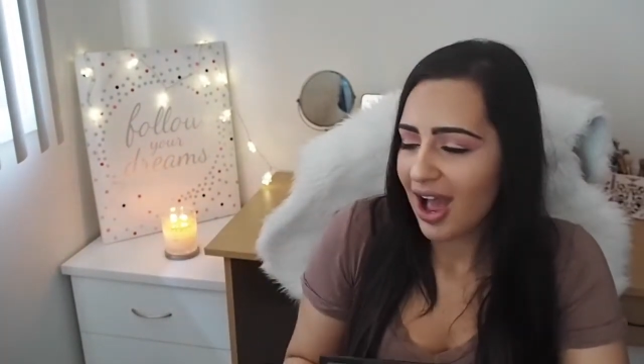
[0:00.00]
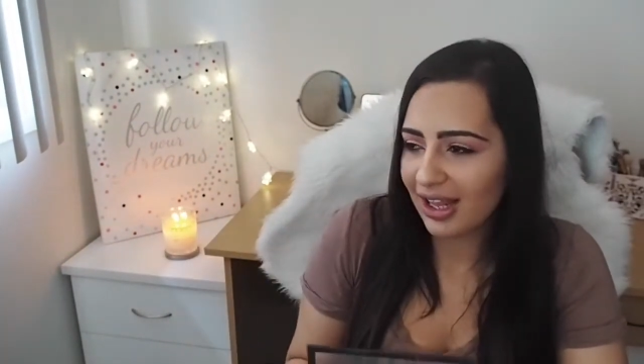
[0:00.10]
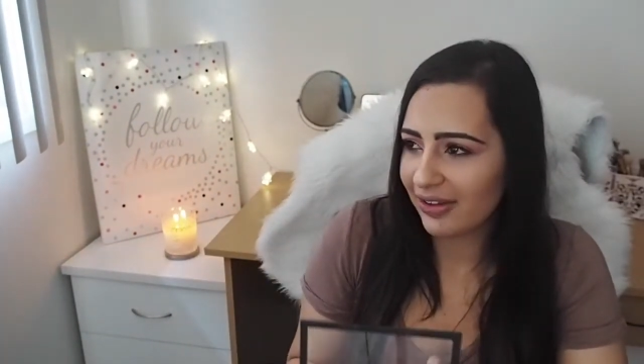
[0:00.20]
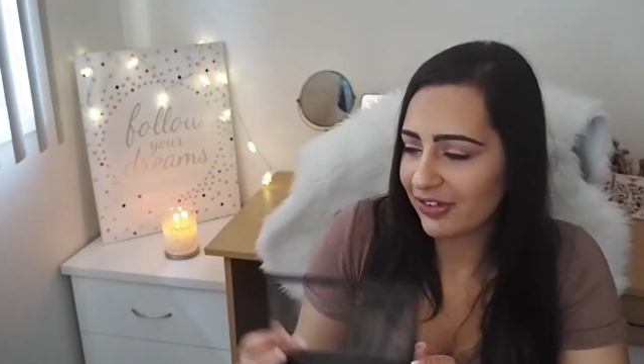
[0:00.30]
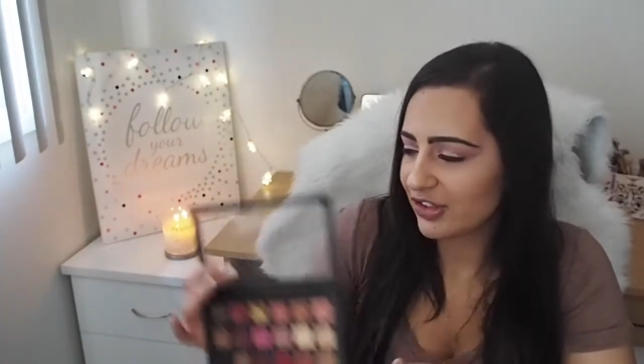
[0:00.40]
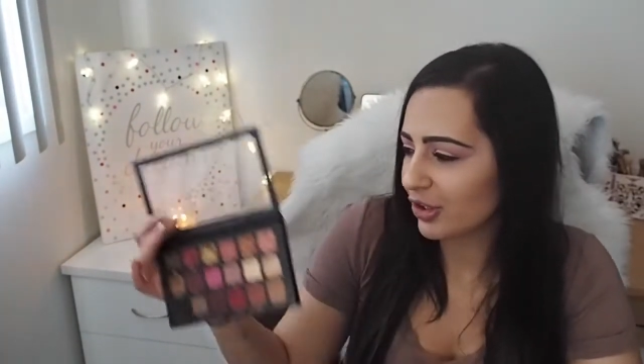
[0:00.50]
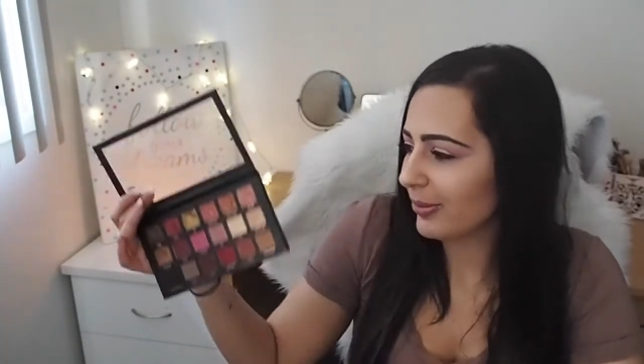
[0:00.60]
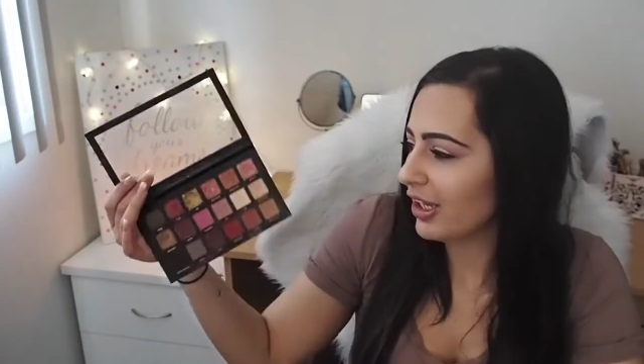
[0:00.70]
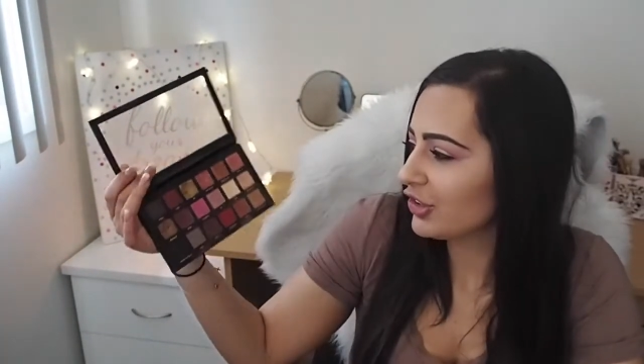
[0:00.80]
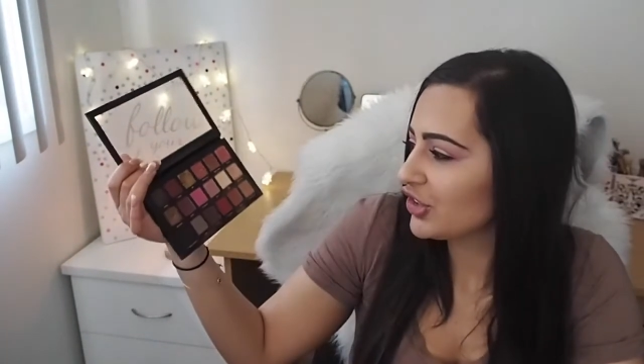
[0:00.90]
I love it so
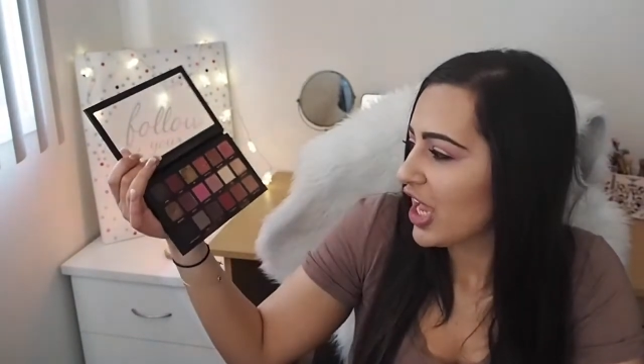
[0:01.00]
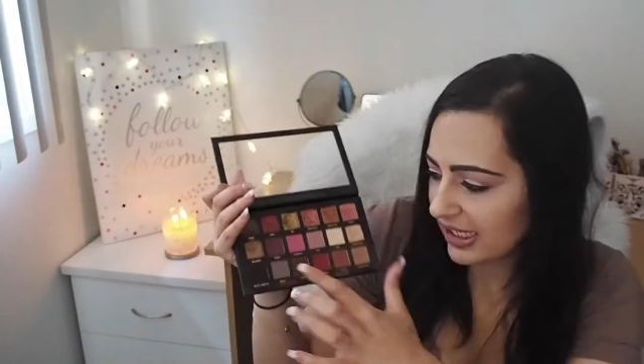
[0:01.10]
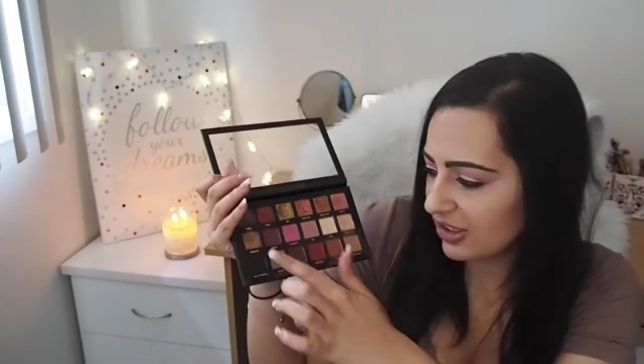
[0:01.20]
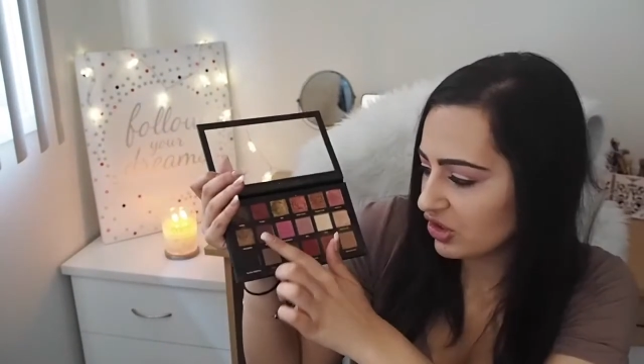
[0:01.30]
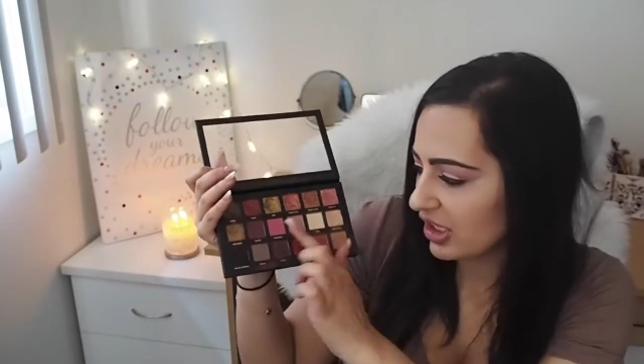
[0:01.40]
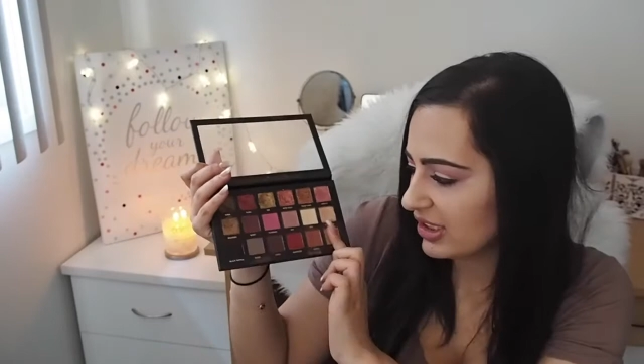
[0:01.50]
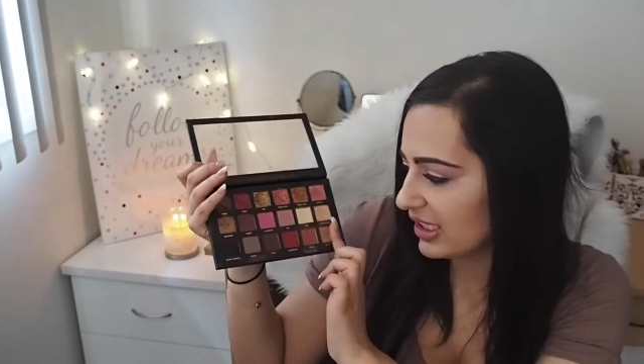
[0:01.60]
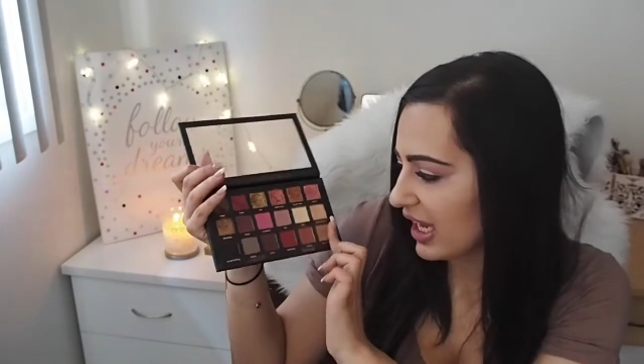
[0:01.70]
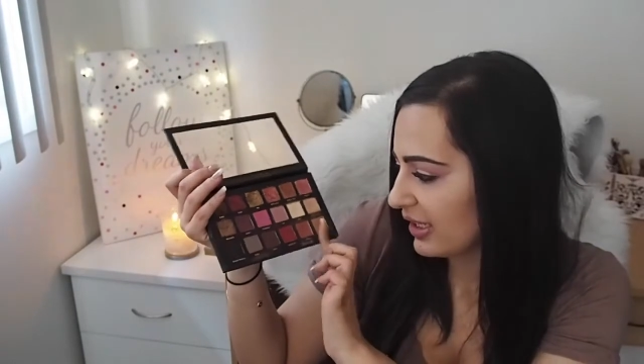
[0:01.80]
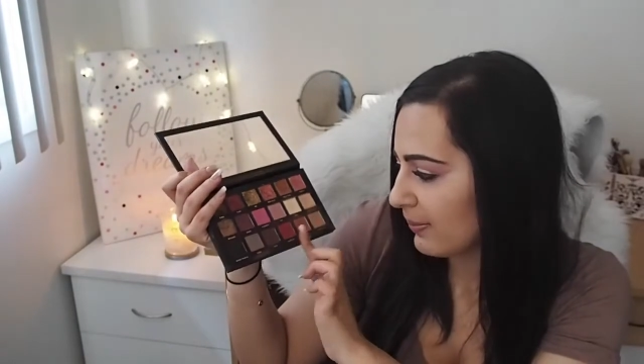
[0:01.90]
much. These shades
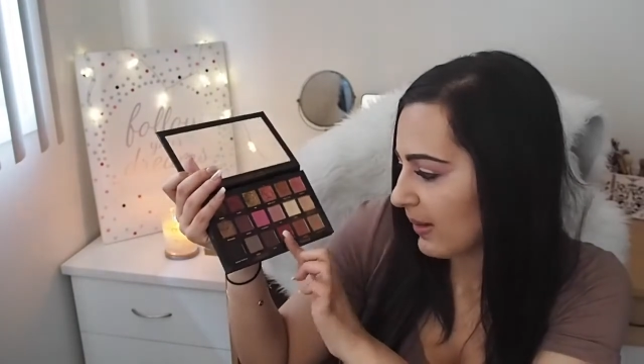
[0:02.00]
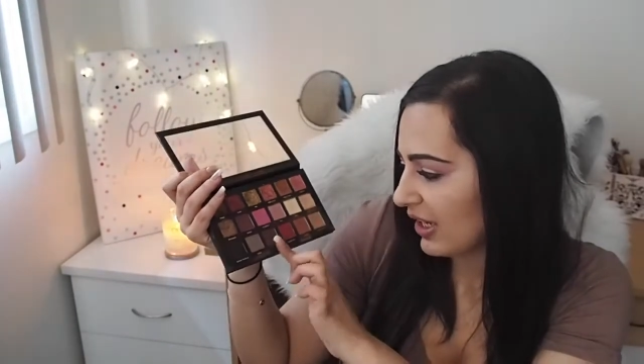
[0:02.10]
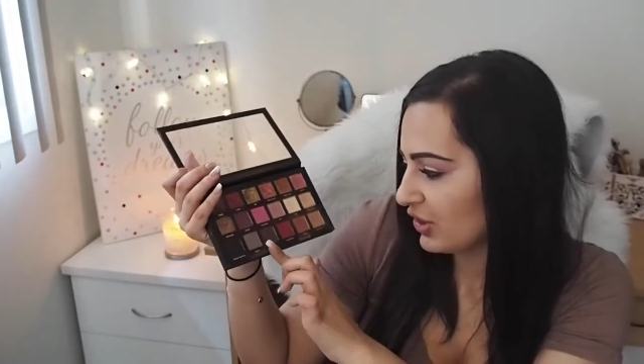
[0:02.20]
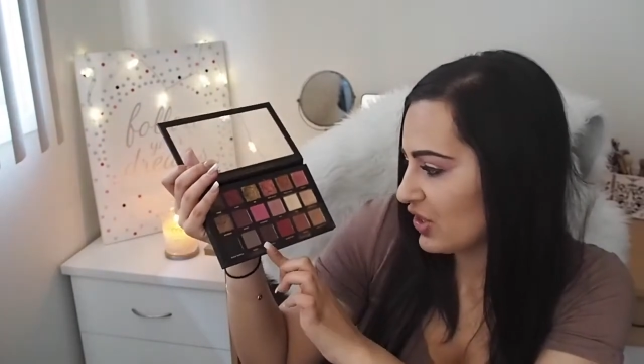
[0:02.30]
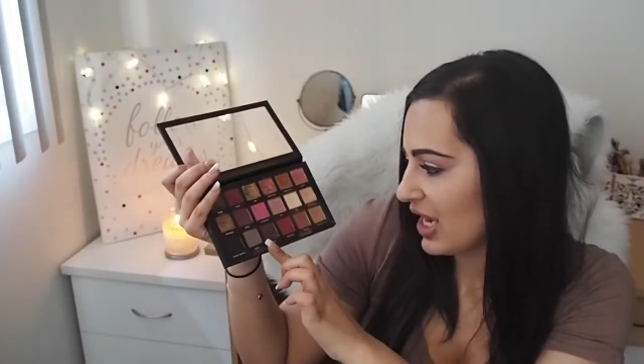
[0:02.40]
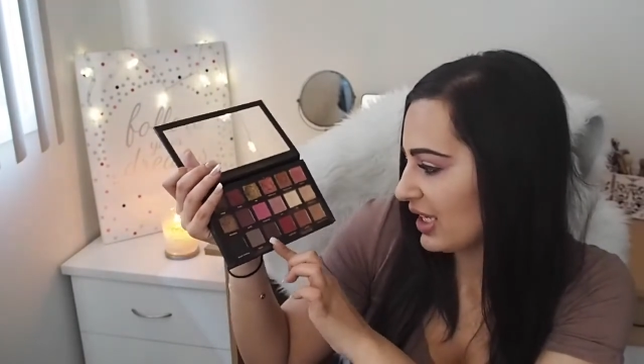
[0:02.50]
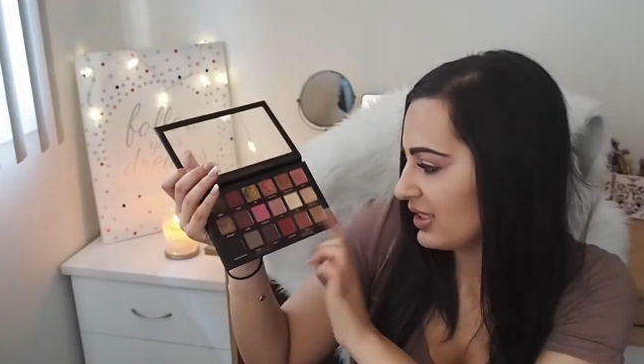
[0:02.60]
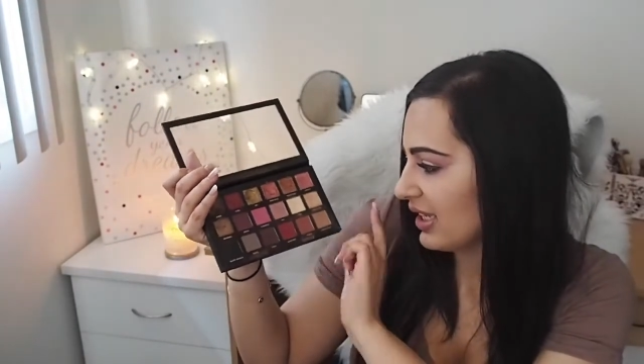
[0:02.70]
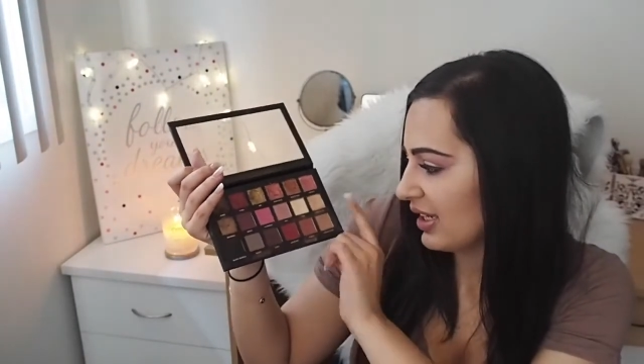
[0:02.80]
here, the matte shades,